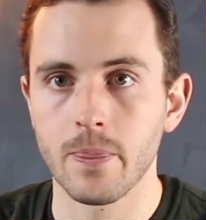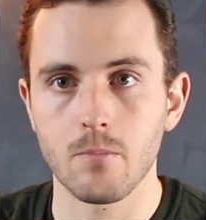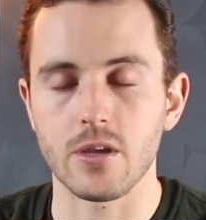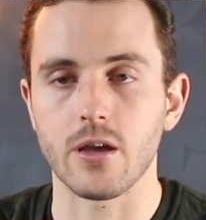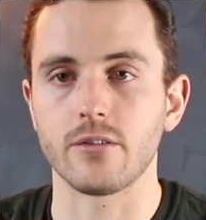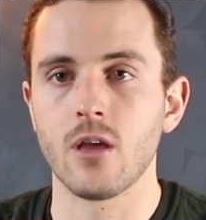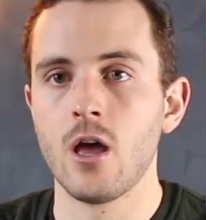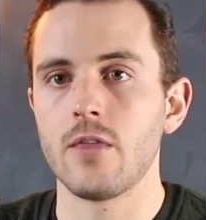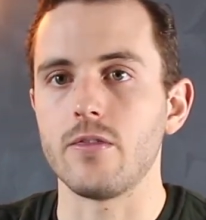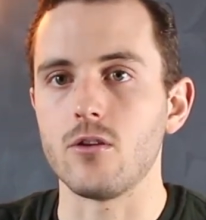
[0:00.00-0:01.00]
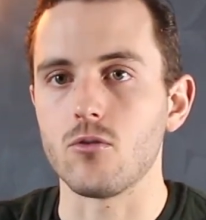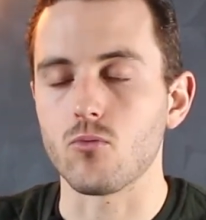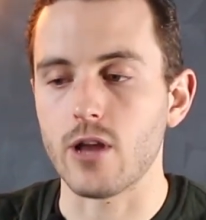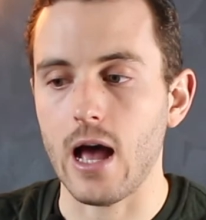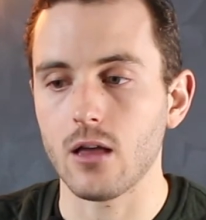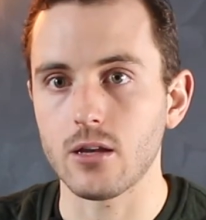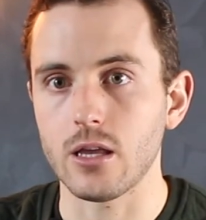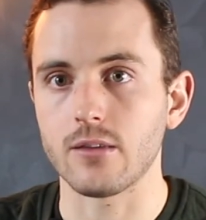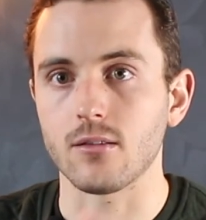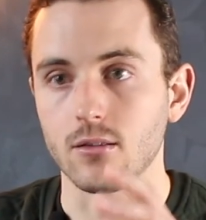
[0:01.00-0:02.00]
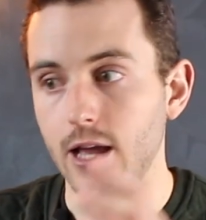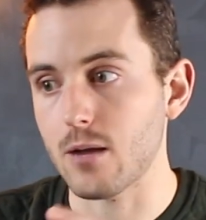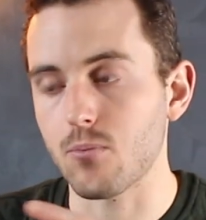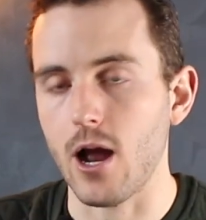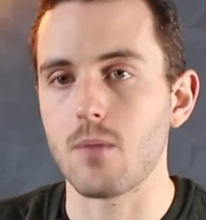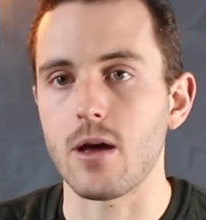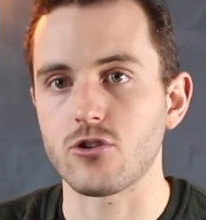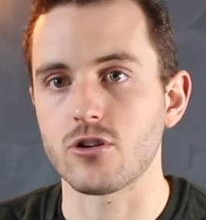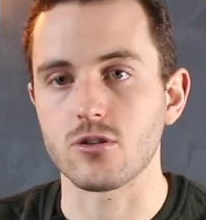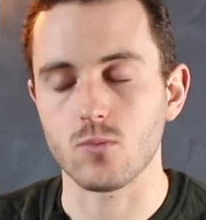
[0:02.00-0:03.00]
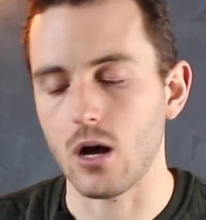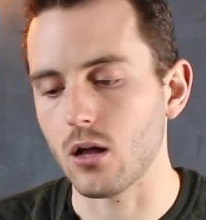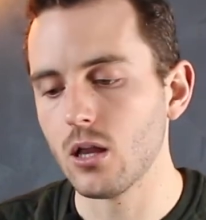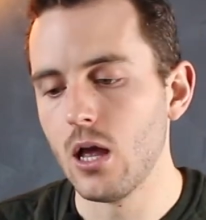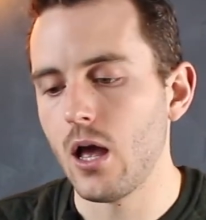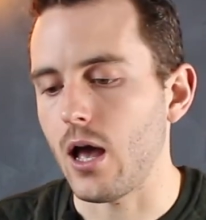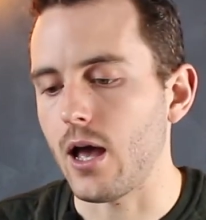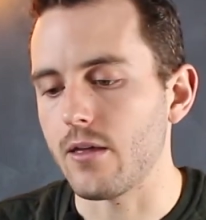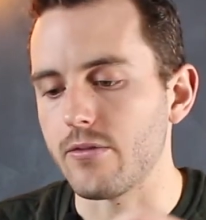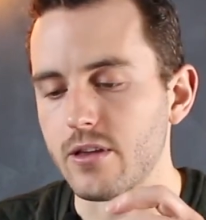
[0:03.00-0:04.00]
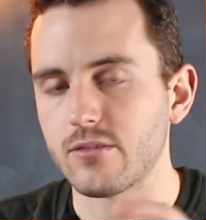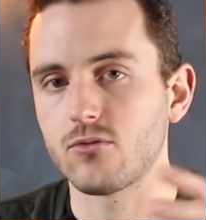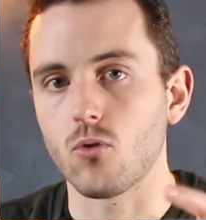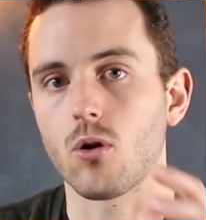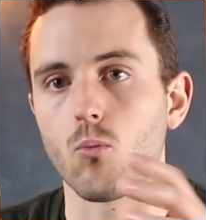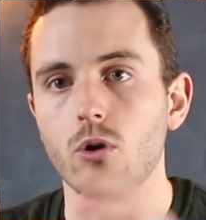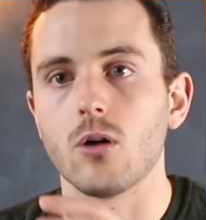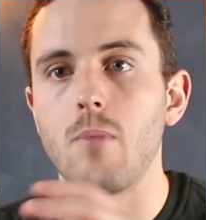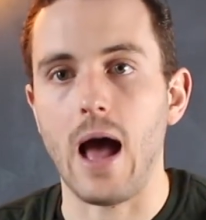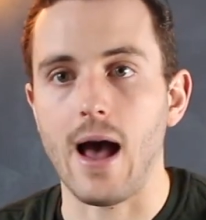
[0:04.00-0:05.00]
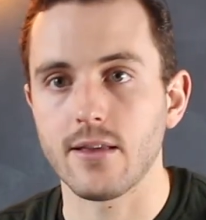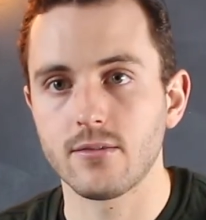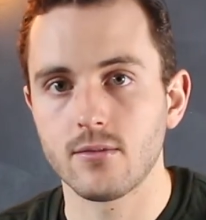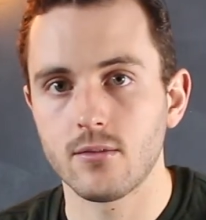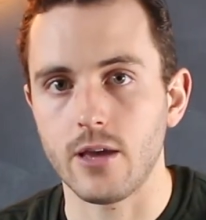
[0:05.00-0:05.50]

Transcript: Because the reality is, like Brian mentioned as well, uh, this storm will pass.